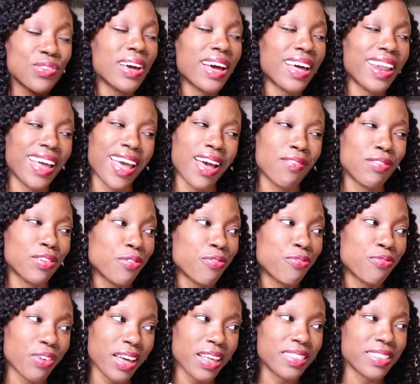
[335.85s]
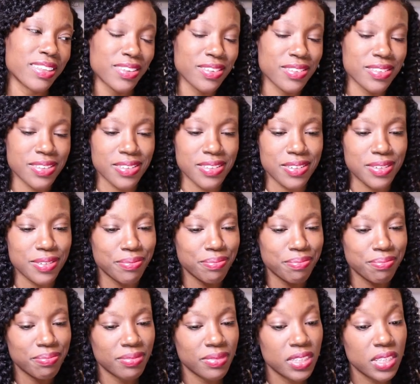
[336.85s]
You gotta have a little faith in your sister.
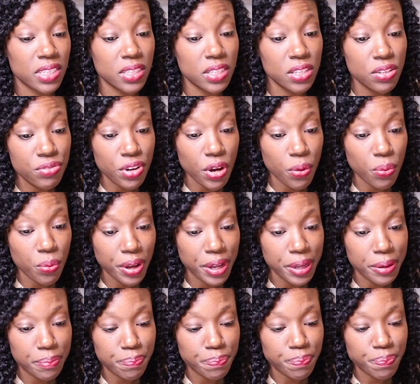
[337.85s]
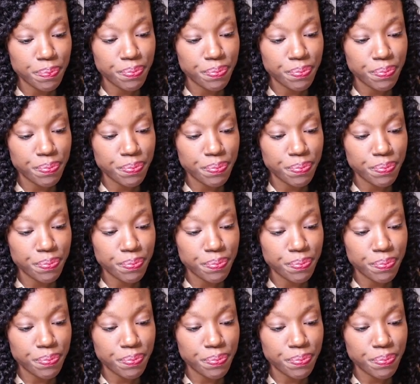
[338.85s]
You know what?